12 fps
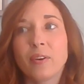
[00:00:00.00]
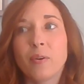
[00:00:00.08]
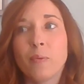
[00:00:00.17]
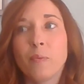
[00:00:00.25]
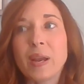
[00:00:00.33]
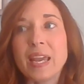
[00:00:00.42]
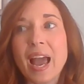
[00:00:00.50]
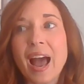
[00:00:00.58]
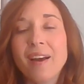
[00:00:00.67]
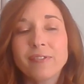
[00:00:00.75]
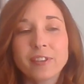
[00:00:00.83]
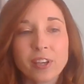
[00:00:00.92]
we
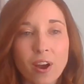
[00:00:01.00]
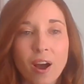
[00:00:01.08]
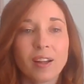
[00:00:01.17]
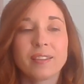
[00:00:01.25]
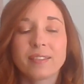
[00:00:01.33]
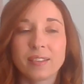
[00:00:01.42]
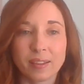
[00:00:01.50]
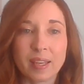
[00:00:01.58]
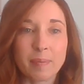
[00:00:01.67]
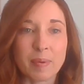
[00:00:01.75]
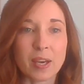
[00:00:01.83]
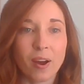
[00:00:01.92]
have to
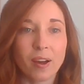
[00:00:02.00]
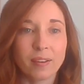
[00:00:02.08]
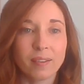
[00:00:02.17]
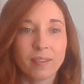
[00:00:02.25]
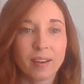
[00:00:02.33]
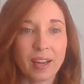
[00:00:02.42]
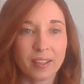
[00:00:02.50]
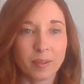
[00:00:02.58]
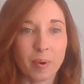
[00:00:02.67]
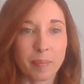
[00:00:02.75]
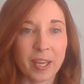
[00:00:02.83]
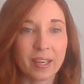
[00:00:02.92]
constantly be on as
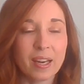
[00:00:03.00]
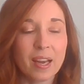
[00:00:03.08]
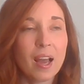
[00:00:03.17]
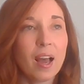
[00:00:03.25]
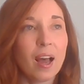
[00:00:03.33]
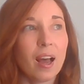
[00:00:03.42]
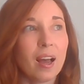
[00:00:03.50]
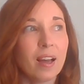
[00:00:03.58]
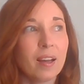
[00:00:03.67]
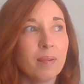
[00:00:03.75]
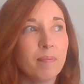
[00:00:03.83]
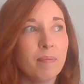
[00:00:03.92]
women.
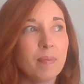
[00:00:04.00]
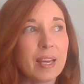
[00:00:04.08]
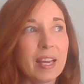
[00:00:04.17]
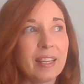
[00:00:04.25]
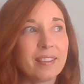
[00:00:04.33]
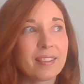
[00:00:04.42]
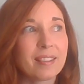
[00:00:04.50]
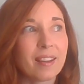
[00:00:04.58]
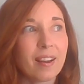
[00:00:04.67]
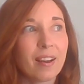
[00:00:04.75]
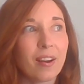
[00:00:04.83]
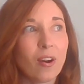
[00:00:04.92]
It's
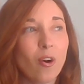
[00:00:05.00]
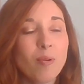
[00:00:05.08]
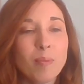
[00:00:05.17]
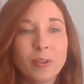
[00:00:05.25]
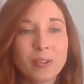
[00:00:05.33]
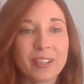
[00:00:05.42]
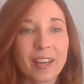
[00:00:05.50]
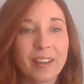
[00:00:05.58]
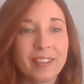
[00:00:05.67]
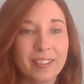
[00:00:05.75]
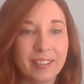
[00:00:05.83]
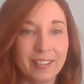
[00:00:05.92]
almost
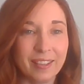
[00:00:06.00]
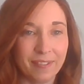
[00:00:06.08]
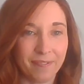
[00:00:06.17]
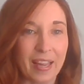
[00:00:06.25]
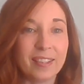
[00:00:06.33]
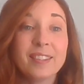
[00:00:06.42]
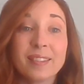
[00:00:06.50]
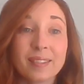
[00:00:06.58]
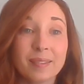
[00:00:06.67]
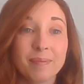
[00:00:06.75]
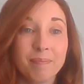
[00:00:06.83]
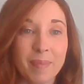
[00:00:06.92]
a
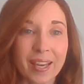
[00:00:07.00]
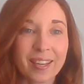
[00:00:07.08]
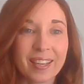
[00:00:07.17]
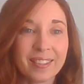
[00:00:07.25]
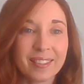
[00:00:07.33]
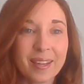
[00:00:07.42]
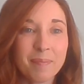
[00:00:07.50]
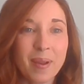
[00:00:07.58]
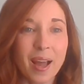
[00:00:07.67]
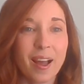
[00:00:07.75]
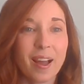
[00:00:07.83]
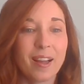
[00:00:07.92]
defense mechanism.
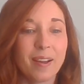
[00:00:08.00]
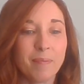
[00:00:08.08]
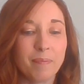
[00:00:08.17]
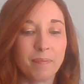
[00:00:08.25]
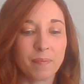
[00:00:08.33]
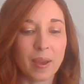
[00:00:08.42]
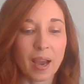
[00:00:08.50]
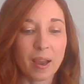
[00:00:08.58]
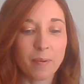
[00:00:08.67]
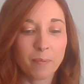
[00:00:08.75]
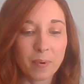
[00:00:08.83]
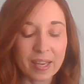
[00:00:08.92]
I
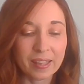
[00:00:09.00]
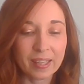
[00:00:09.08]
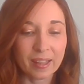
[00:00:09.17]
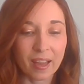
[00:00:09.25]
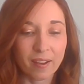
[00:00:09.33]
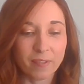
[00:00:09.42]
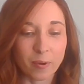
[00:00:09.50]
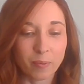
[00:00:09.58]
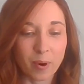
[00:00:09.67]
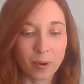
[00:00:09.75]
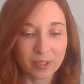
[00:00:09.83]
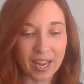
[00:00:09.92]
really love
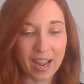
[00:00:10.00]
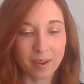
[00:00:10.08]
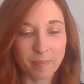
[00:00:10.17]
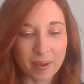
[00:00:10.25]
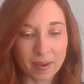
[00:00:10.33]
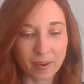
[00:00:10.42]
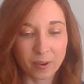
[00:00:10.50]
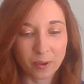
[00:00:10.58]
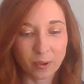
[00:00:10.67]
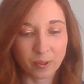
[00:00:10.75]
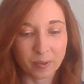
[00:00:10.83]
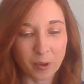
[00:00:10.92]
Rose Hackman,
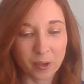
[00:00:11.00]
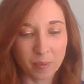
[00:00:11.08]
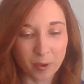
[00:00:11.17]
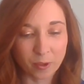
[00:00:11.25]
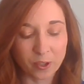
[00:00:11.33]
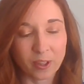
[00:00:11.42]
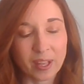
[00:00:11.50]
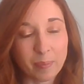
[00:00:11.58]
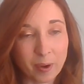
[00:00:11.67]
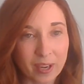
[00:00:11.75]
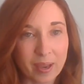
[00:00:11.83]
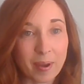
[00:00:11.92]
whose book Emotional
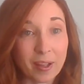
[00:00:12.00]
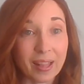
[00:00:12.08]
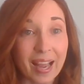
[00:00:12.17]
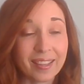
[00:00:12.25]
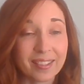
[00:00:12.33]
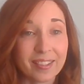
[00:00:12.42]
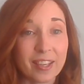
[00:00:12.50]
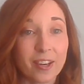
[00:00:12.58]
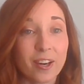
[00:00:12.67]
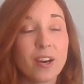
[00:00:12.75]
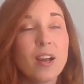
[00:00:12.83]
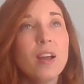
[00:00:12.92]
Labor came out last year.